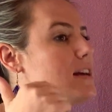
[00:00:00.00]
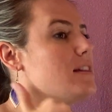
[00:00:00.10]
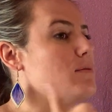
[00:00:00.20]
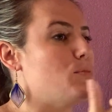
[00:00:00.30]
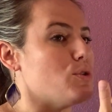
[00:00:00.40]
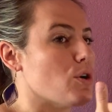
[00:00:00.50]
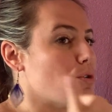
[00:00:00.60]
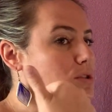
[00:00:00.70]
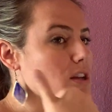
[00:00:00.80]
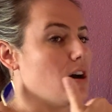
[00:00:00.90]
in the
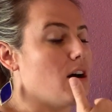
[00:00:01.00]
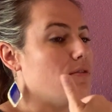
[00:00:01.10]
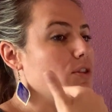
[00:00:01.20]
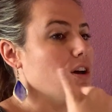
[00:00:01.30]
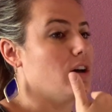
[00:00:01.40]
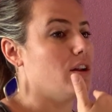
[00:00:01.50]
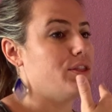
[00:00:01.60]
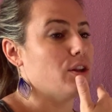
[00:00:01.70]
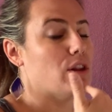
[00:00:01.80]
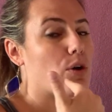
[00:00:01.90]
mucosa of
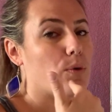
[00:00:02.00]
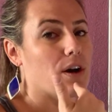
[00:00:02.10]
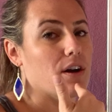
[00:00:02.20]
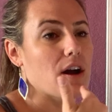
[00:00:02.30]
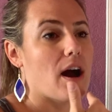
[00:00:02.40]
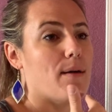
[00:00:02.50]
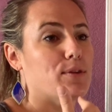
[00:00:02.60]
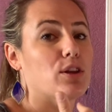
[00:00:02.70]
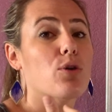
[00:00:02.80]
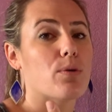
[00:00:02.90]
the
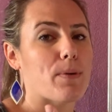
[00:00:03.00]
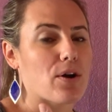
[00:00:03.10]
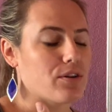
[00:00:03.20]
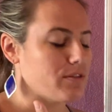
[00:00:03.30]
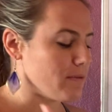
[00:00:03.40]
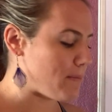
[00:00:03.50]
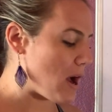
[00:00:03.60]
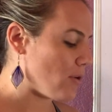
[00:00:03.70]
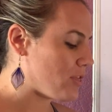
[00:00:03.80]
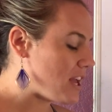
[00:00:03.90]
lower part of the
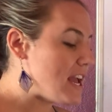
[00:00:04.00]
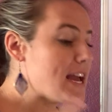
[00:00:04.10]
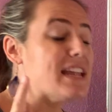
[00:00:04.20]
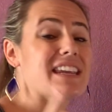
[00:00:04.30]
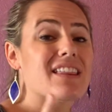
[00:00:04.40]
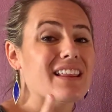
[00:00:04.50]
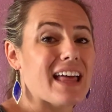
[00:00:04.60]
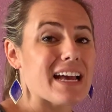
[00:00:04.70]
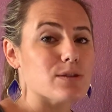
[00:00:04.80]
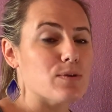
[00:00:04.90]
mouth. Now the
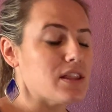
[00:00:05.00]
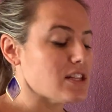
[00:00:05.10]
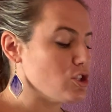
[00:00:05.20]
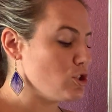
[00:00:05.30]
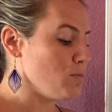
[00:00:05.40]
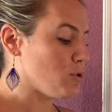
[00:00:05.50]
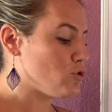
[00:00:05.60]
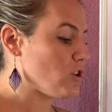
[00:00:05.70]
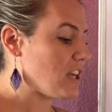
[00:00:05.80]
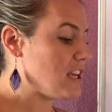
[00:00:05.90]
last one that's super
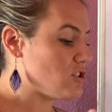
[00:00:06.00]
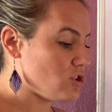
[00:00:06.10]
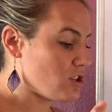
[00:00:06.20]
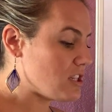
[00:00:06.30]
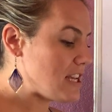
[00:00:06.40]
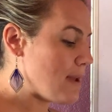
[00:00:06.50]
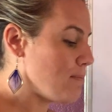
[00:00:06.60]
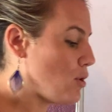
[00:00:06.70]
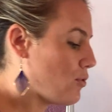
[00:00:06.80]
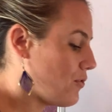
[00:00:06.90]
tricky is you're going to take
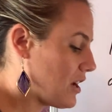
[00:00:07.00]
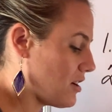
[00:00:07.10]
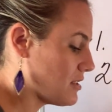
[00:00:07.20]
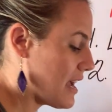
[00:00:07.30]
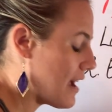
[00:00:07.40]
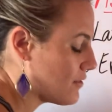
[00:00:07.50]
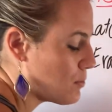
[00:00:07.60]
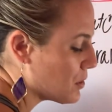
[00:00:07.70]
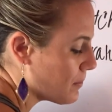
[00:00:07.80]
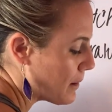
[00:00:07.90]
both fingers. I have to
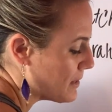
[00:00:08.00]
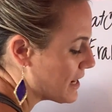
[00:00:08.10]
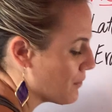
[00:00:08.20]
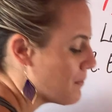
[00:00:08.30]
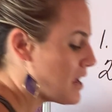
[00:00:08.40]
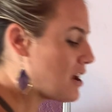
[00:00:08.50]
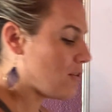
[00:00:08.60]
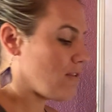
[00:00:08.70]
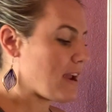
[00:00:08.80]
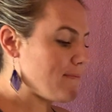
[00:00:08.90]
put the baby down,
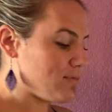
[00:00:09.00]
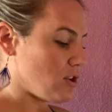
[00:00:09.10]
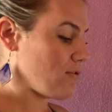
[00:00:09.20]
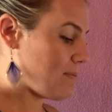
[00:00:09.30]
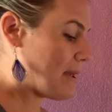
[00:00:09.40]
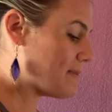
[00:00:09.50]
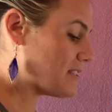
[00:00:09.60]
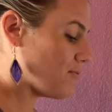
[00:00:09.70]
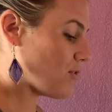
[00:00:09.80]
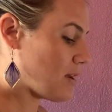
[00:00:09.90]
right? So if the baby's
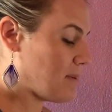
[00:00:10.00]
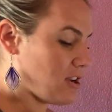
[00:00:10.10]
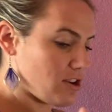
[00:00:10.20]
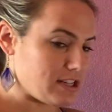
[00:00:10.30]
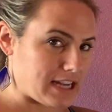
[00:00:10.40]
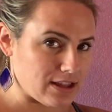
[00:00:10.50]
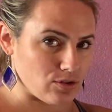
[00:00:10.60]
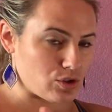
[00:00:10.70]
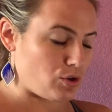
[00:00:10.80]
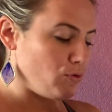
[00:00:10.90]
in front of me, you're going to take
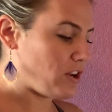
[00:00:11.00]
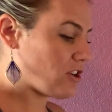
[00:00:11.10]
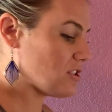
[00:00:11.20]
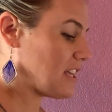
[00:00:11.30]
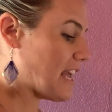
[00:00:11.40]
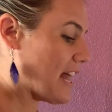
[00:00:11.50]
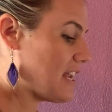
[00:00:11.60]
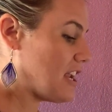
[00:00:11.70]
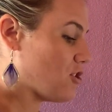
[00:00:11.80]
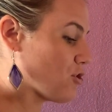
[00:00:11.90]
those two fingers
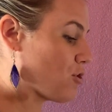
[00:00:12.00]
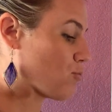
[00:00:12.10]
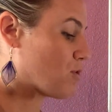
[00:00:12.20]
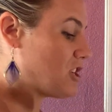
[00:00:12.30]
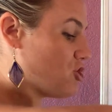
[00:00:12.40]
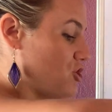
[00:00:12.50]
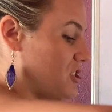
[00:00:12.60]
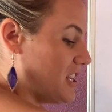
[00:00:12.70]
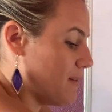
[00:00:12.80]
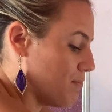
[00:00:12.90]
again, and you're going to reach
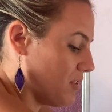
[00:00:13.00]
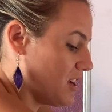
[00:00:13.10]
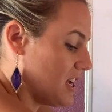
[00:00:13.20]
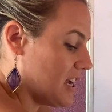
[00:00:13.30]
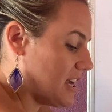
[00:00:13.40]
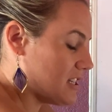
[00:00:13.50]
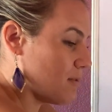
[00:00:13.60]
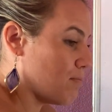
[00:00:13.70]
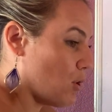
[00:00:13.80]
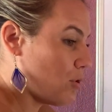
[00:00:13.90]
deep into
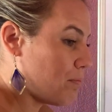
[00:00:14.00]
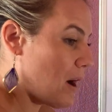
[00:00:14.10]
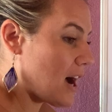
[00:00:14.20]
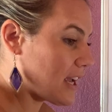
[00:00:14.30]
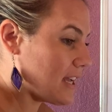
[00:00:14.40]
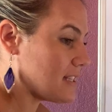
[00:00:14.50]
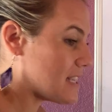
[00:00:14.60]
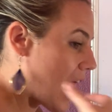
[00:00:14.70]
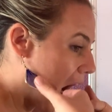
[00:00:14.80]
both pockets